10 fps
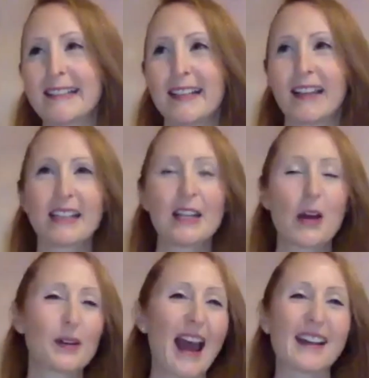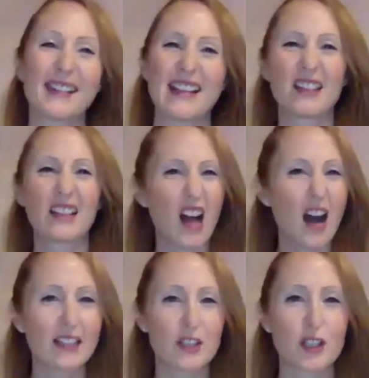you know, it has like the
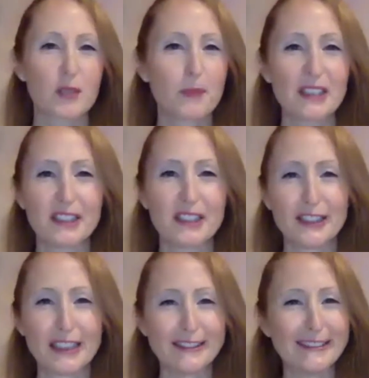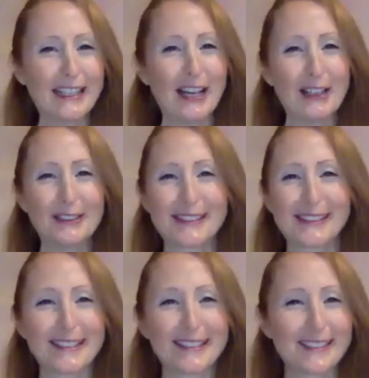glockenspiel, and, you know, it's
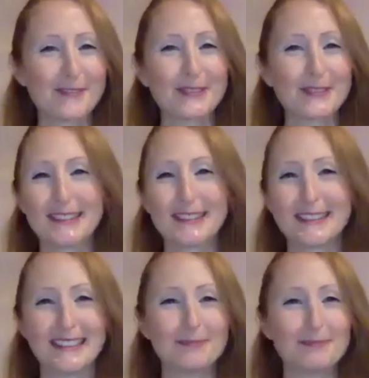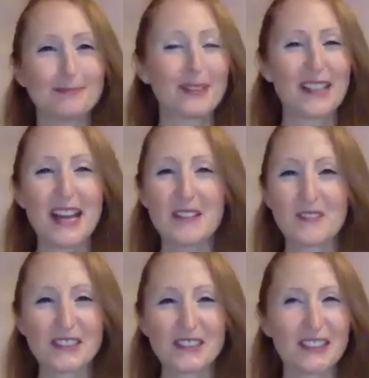like this really
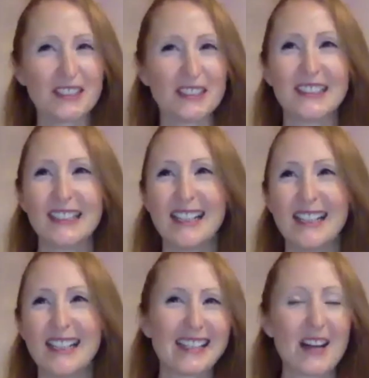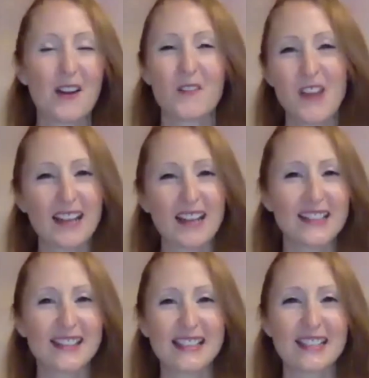playful, you know,
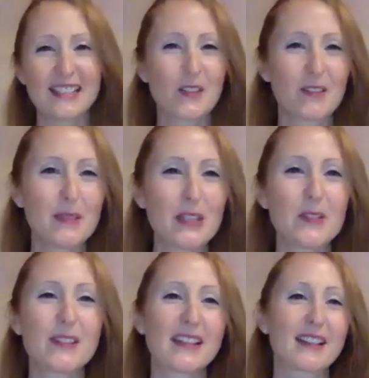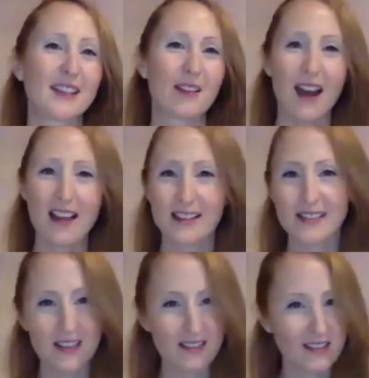fantasy sort of music. So I
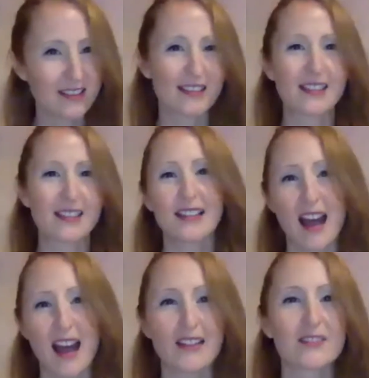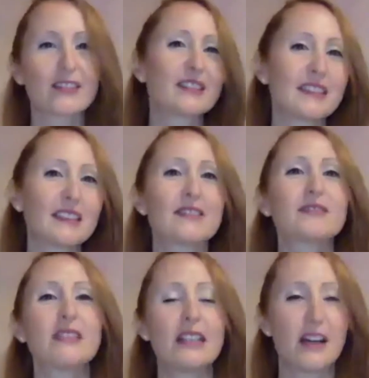started listening to that really,
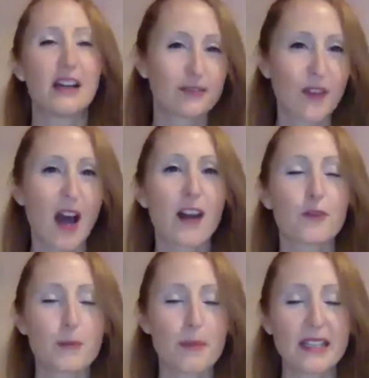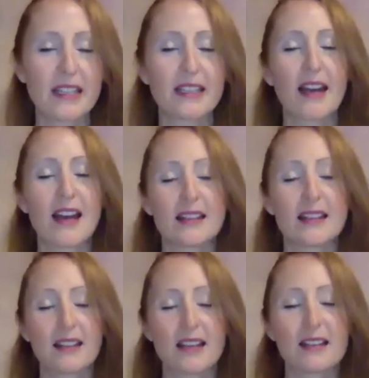you know, on repeat, and
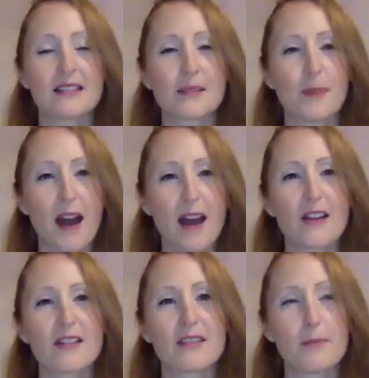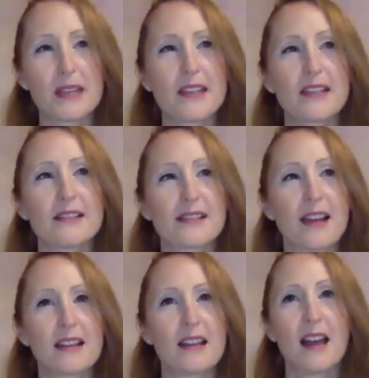it inspired the piece.
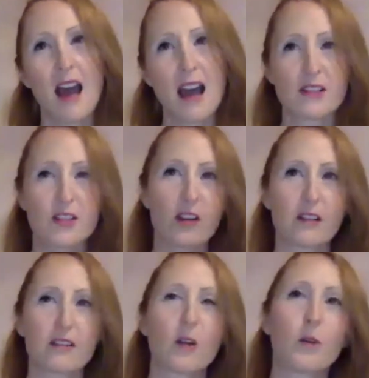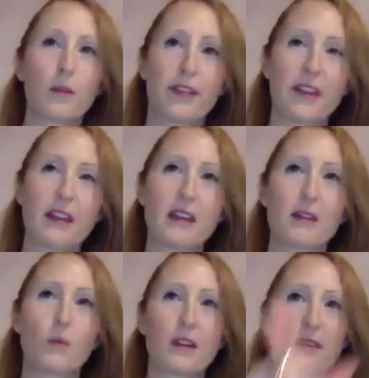And I started the whole
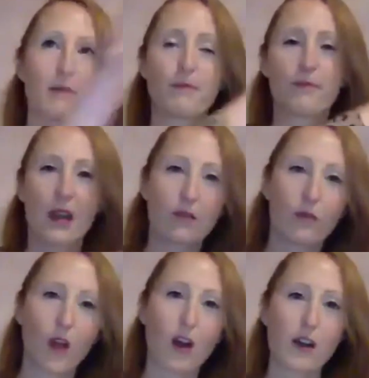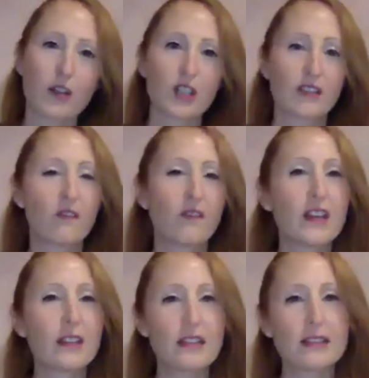thing with a large
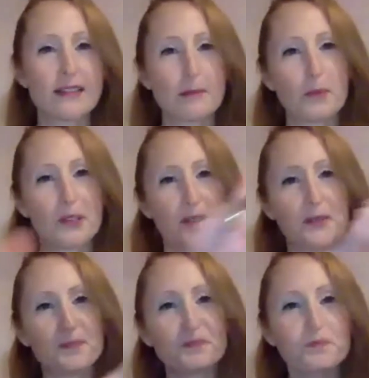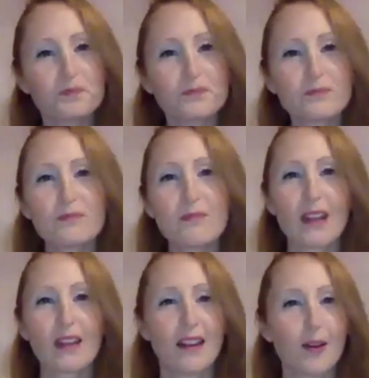infinity symbol,
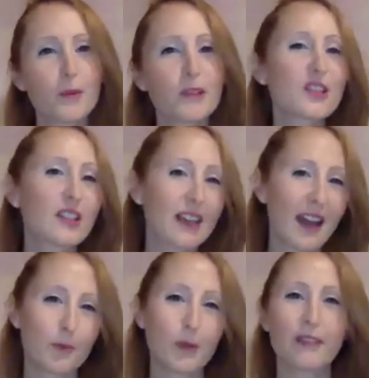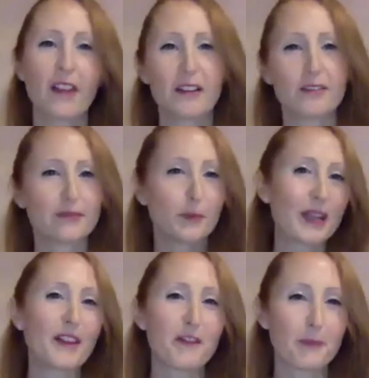which again, we love
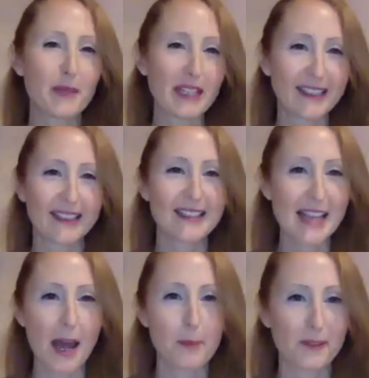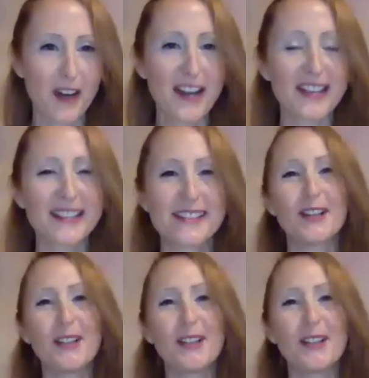meaning and depth, right? So